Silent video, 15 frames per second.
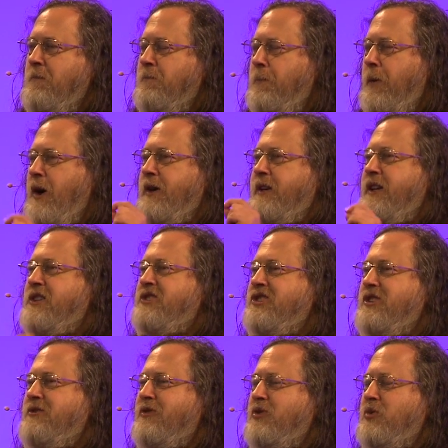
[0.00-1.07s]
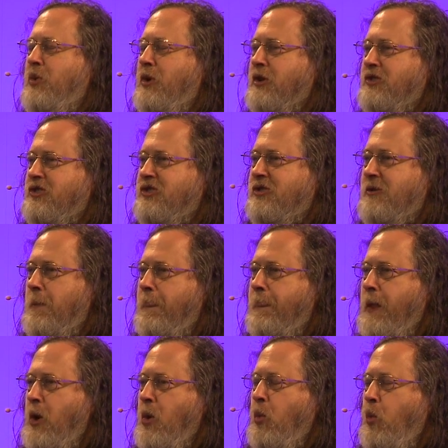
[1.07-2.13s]
but it's even worse.
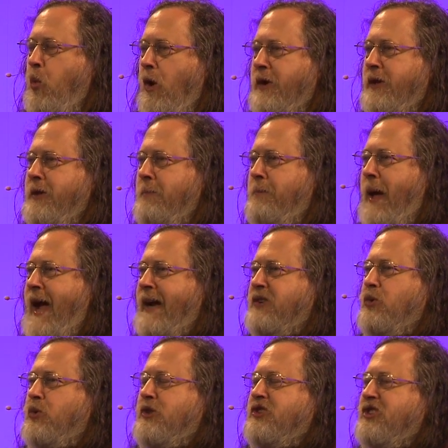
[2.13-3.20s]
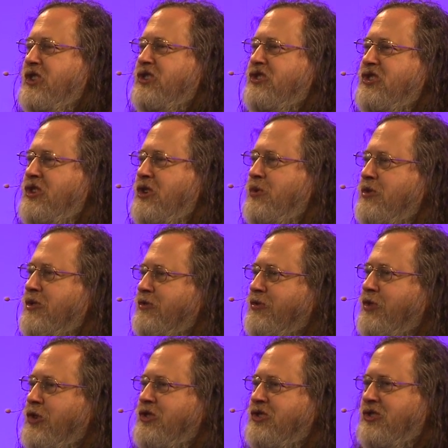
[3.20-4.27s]
One of the backdoors is
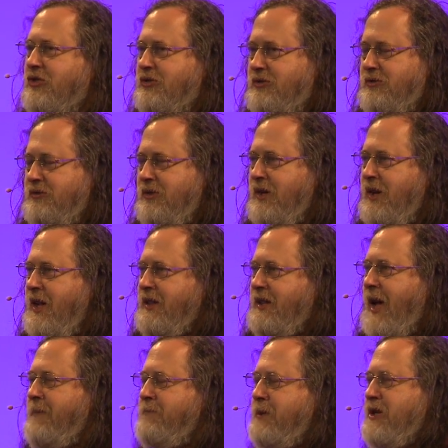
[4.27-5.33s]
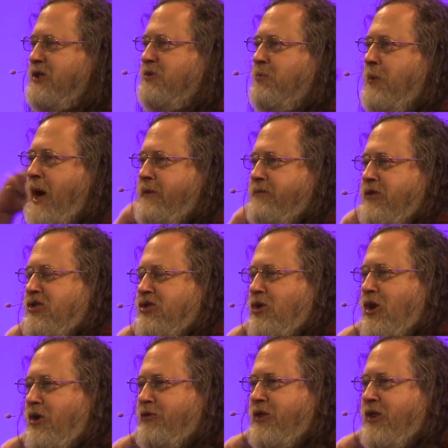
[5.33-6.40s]
universal. That means
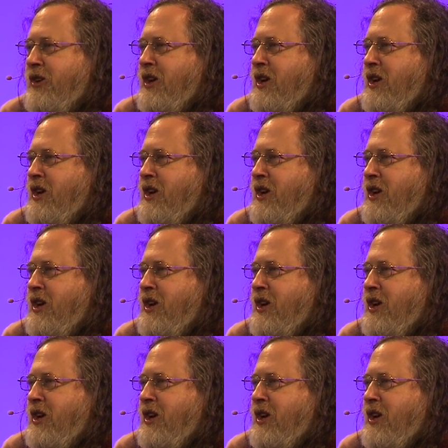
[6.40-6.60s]
Microsoft